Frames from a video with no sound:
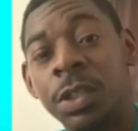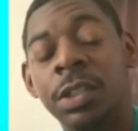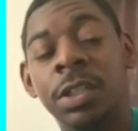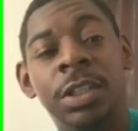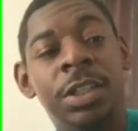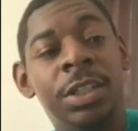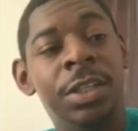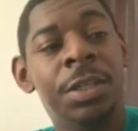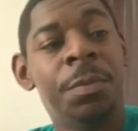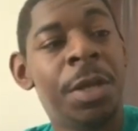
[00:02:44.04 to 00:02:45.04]

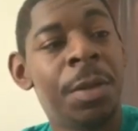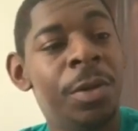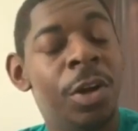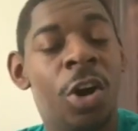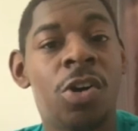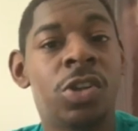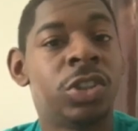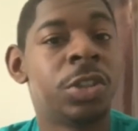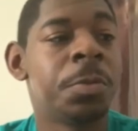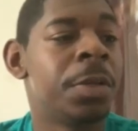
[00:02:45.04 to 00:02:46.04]
and maybe a
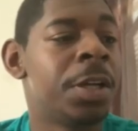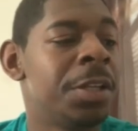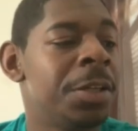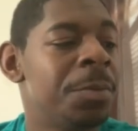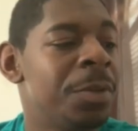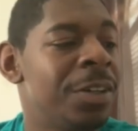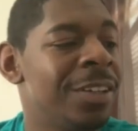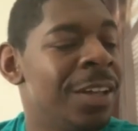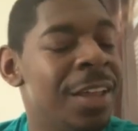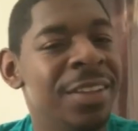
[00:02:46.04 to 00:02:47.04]
hardship lately, but
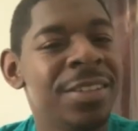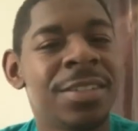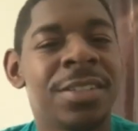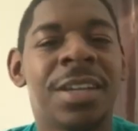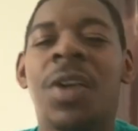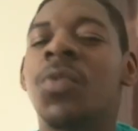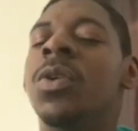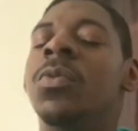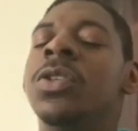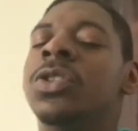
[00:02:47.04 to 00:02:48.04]
this is a time where
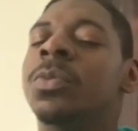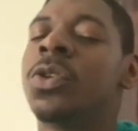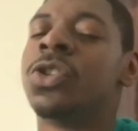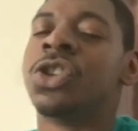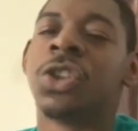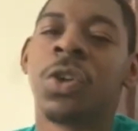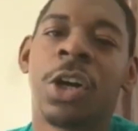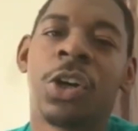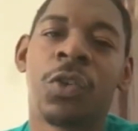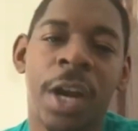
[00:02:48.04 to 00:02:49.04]
we're supposed to show
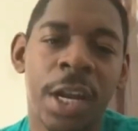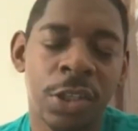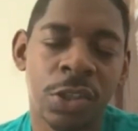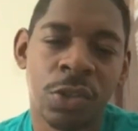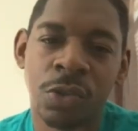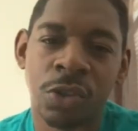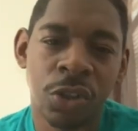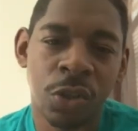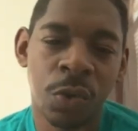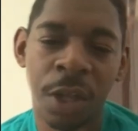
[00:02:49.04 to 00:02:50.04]
our gratitude and
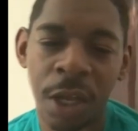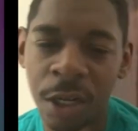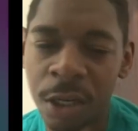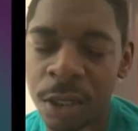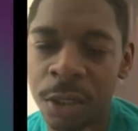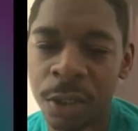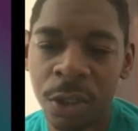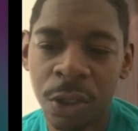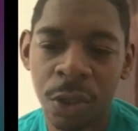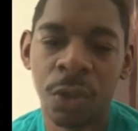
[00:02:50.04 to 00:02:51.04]
show that
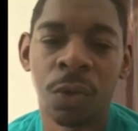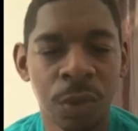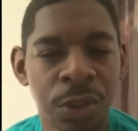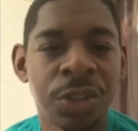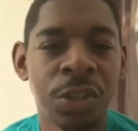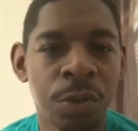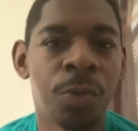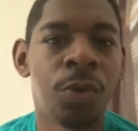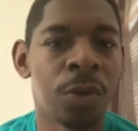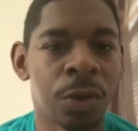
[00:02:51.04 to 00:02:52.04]
there's still
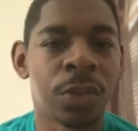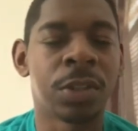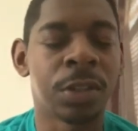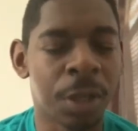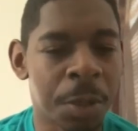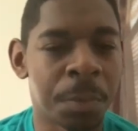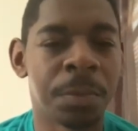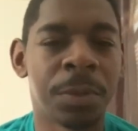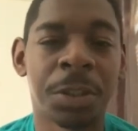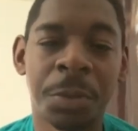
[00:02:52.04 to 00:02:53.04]
more to
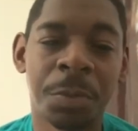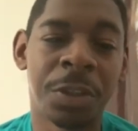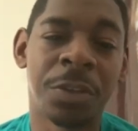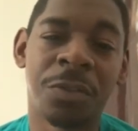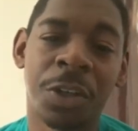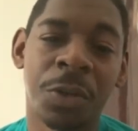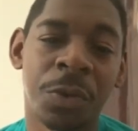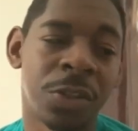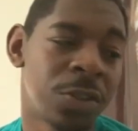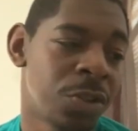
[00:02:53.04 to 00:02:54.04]
come. It could be a very
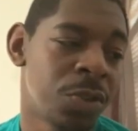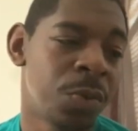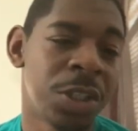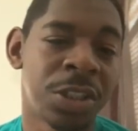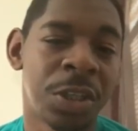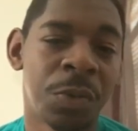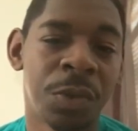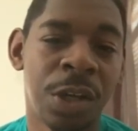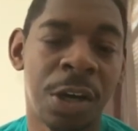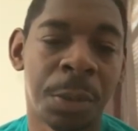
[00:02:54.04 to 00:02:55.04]
worse situation that
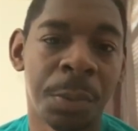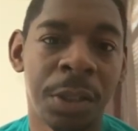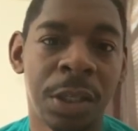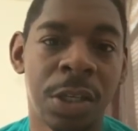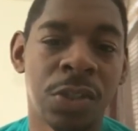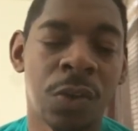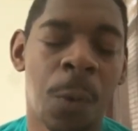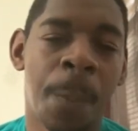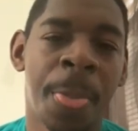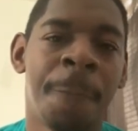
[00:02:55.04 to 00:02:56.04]
we all can be in,
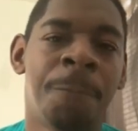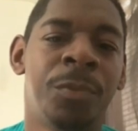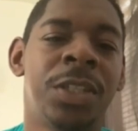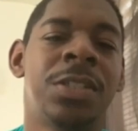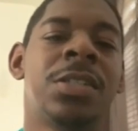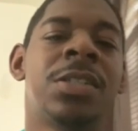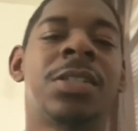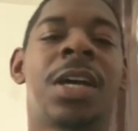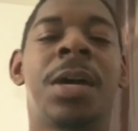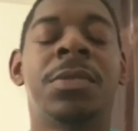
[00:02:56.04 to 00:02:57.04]
so this is a
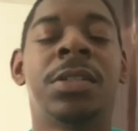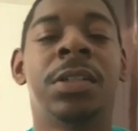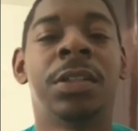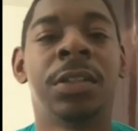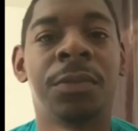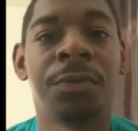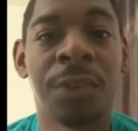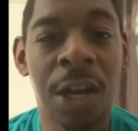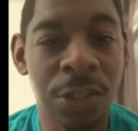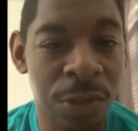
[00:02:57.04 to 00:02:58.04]
time to
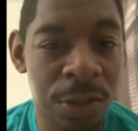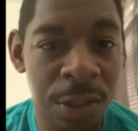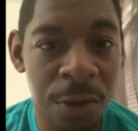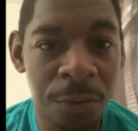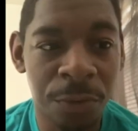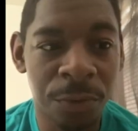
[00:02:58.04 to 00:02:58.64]
find yourself